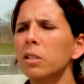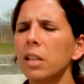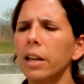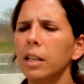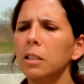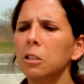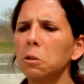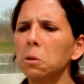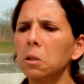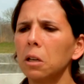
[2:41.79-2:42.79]
said in the
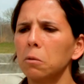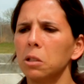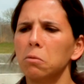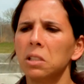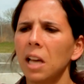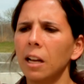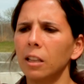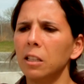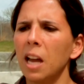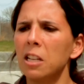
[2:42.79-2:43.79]
tour, and we're
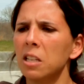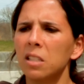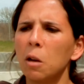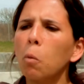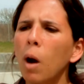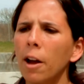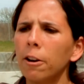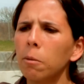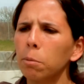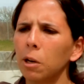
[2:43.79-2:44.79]
recycling not just the
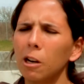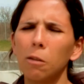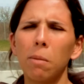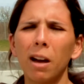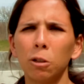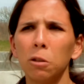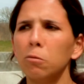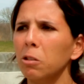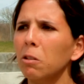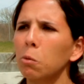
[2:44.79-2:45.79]
water and putting it back to the
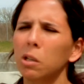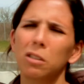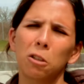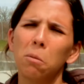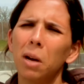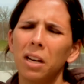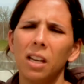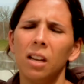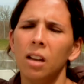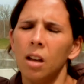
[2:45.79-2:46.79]
river where
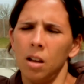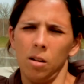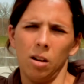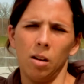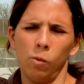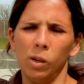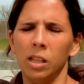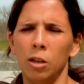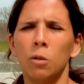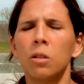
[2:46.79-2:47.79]
somebody
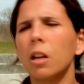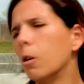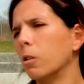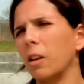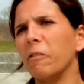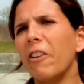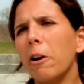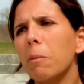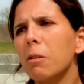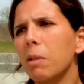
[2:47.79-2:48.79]
will use it, or the
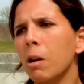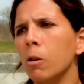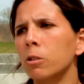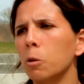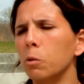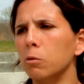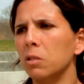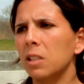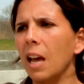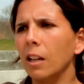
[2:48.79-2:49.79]
environment, but also we're
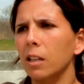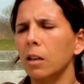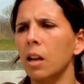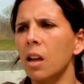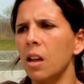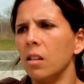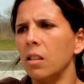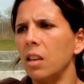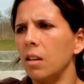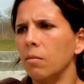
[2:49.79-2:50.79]
recycling
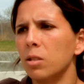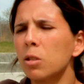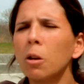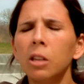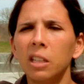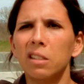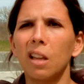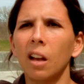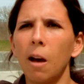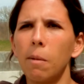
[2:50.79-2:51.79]
the solids
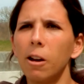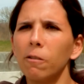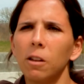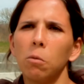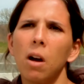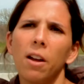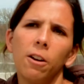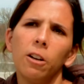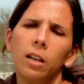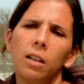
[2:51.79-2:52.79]
that come out of the
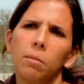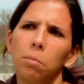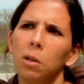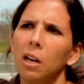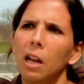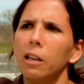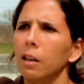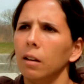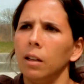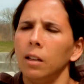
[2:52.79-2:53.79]
water and putting it
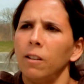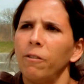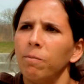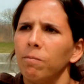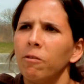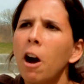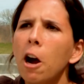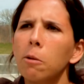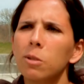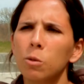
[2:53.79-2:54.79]
in the
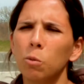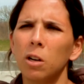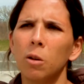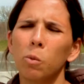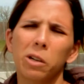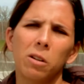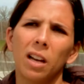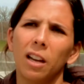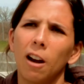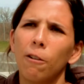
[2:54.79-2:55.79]
farms where we're going to
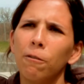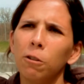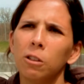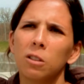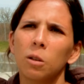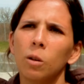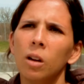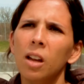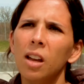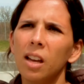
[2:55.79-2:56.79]
get our food. So
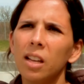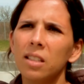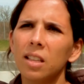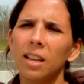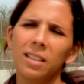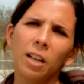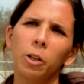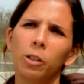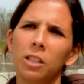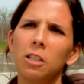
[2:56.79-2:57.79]
it's a
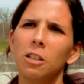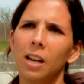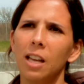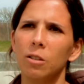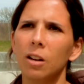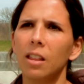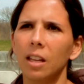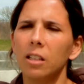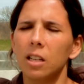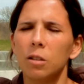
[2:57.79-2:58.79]
good teaching lesson, I
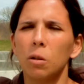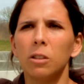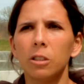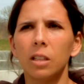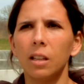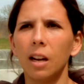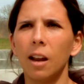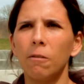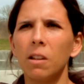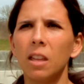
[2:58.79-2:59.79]
think, just to understand that
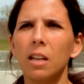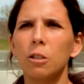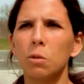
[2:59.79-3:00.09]
everything is